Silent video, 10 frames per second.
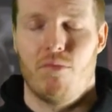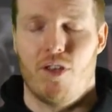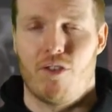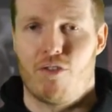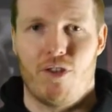
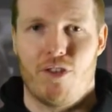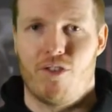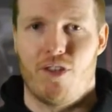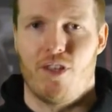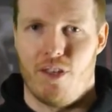It's great to
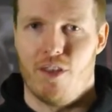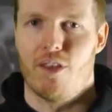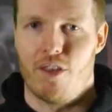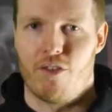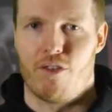see that
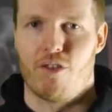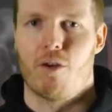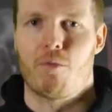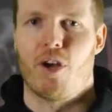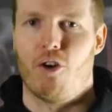this is now a
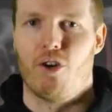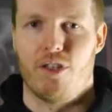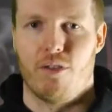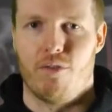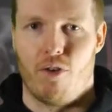
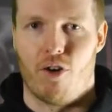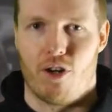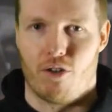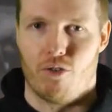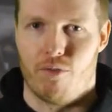priority for
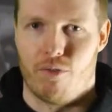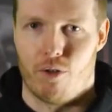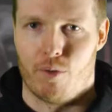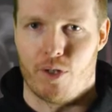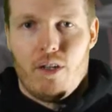her going
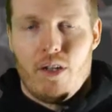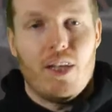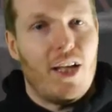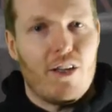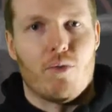forward.
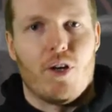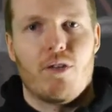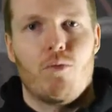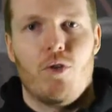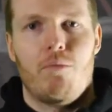Last
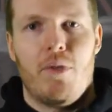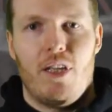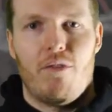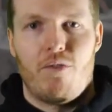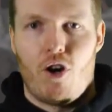one would be
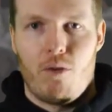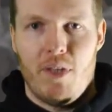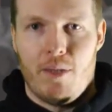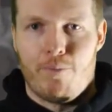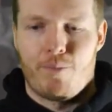for
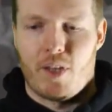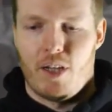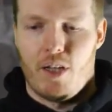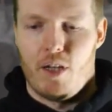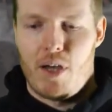me.
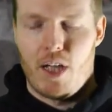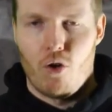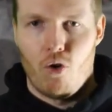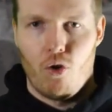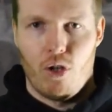Now my
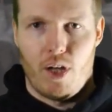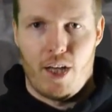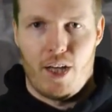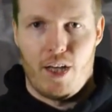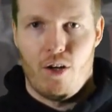goal,
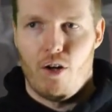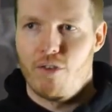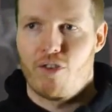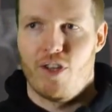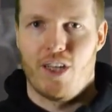
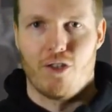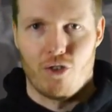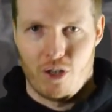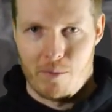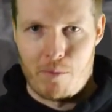obviously I can
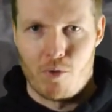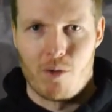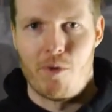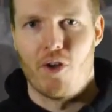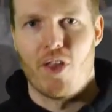talk a bit more
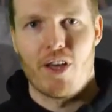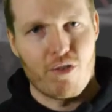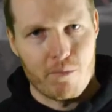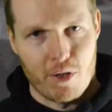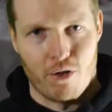about
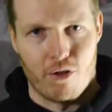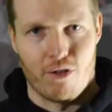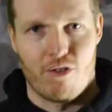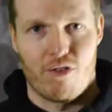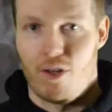this
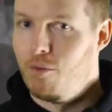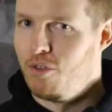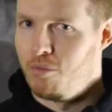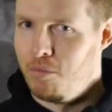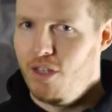because it
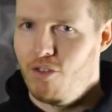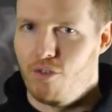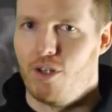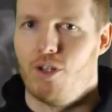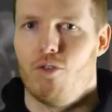was me,
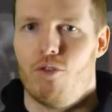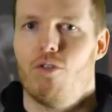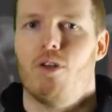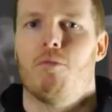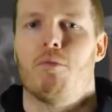so I know
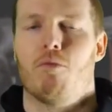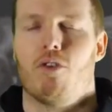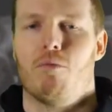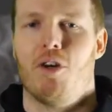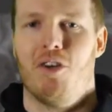a bit more
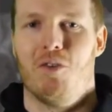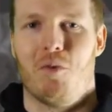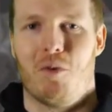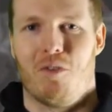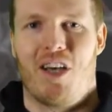about
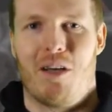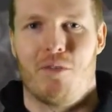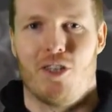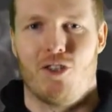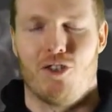what was
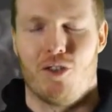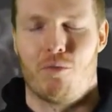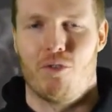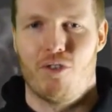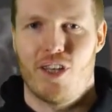happening during the
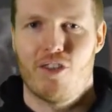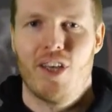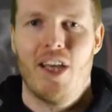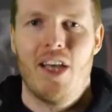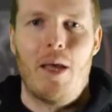process,
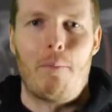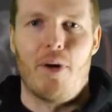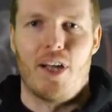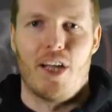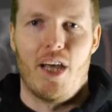
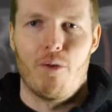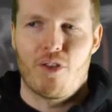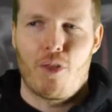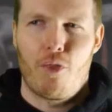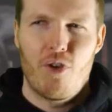but it was
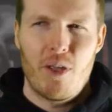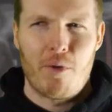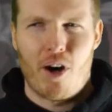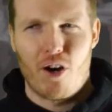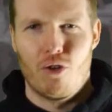a
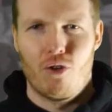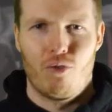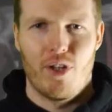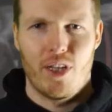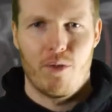3-part goal
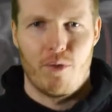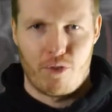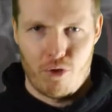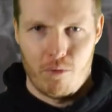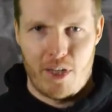really, with
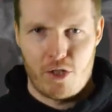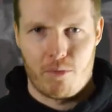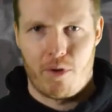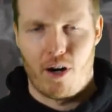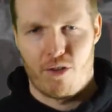2 major
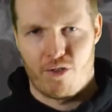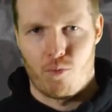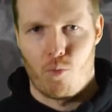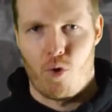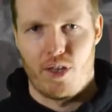parts
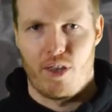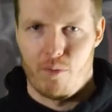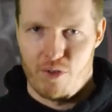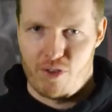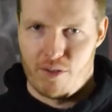and one that
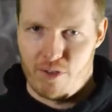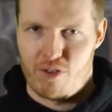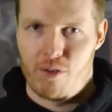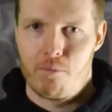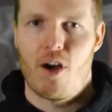was kind of a
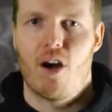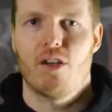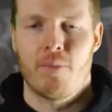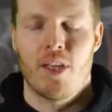sub-part.